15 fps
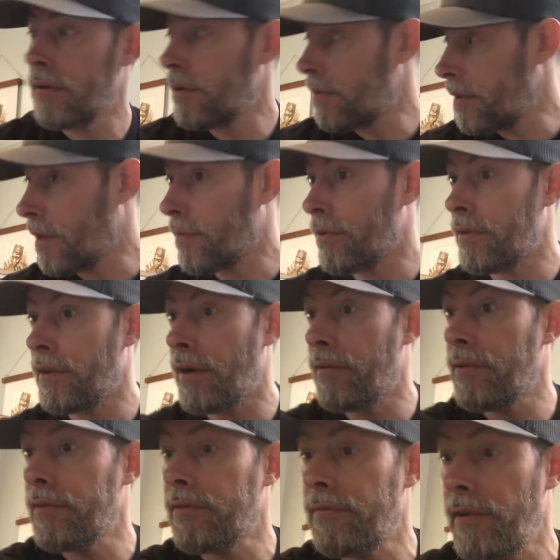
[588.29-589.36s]
That one
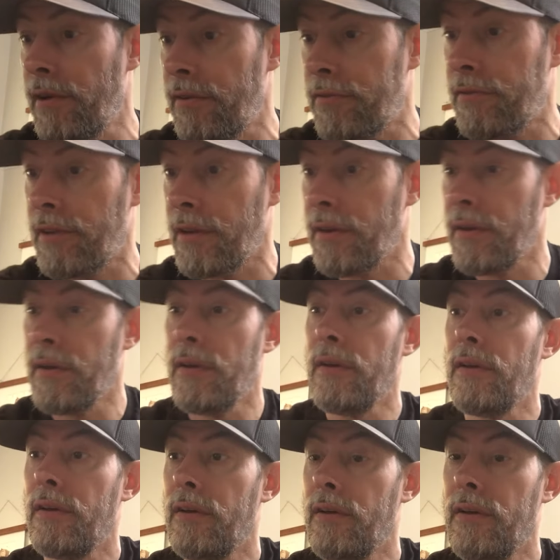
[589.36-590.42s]
looks very interesting.
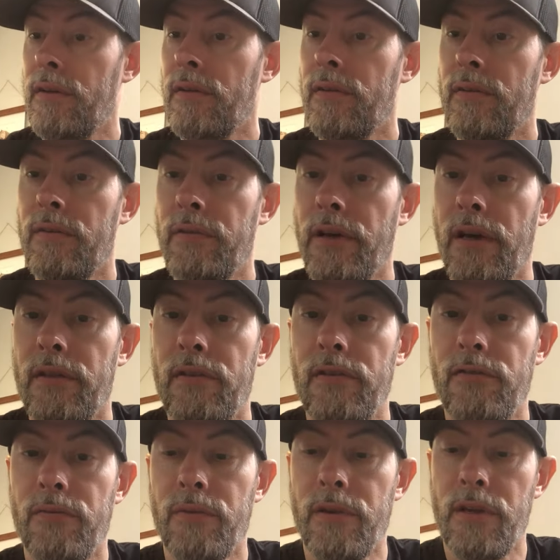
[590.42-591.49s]
And then we got
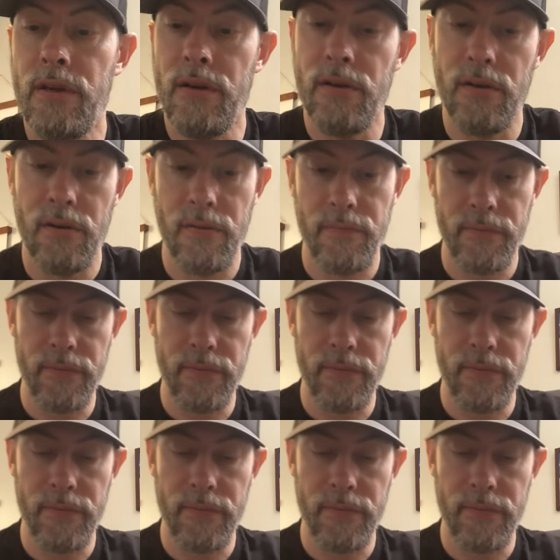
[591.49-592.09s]
this one here.